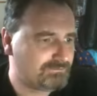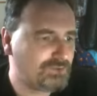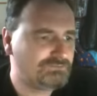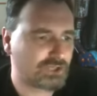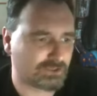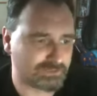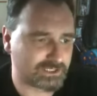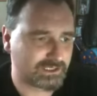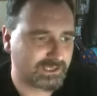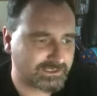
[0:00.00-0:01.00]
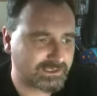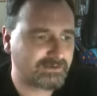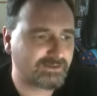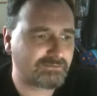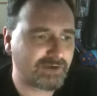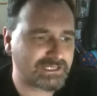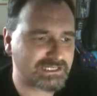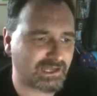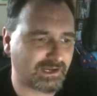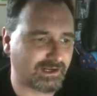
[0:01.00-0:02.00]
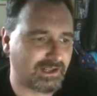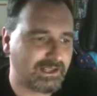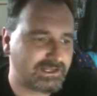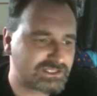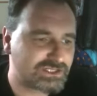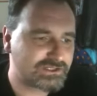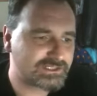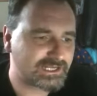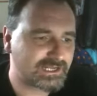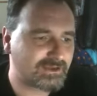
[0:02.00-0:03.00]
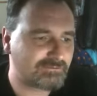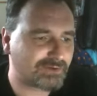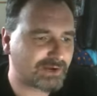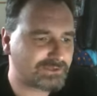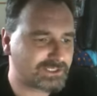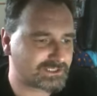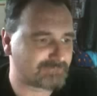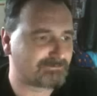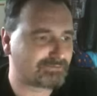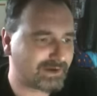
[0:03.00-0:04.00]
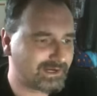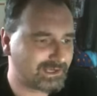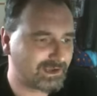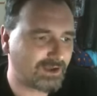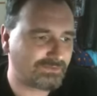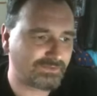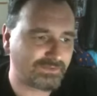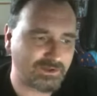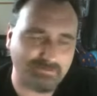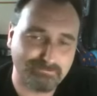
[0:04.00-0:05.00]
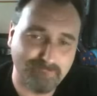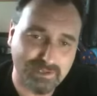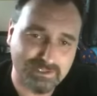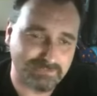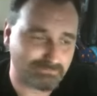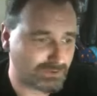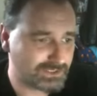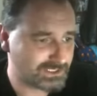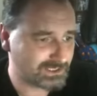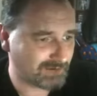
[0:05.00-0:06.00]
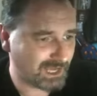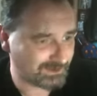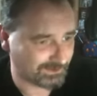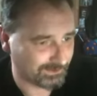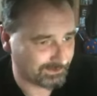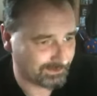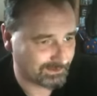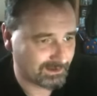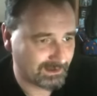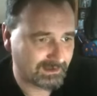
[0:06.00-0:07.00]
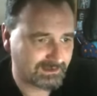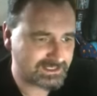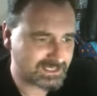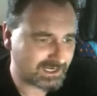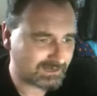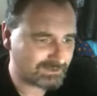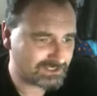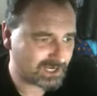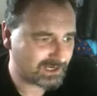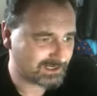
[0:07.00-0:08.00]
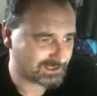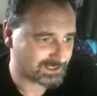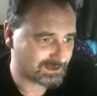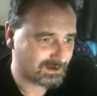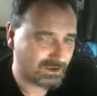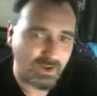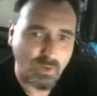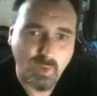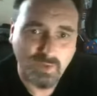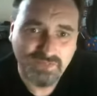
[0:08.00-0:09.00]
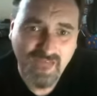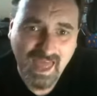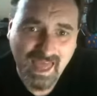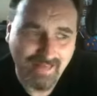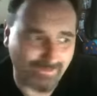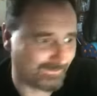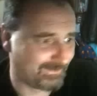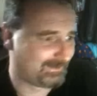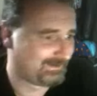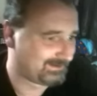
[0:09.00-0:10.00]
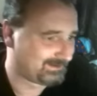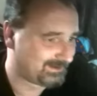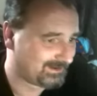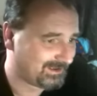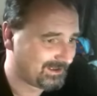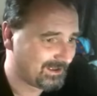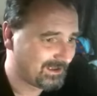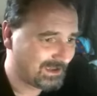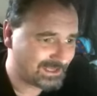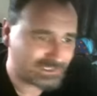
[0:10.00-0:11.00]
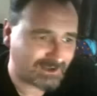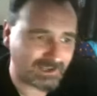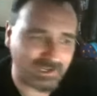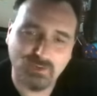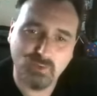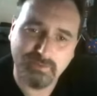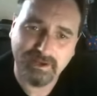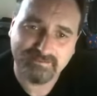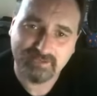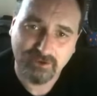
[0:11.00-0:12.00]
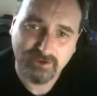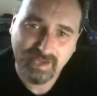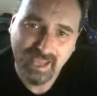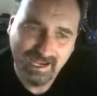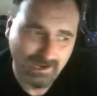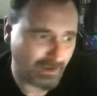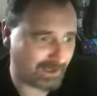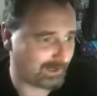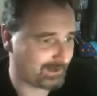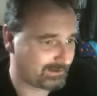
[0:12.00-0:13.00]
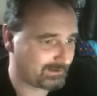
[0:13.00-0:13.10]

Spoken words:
Boob jobs cut under the breast line, insert silicon pouches and pray to God that they don't burst and poison your blood. Designer vaginas. What the hell? It's not like you women have to look at it anyway.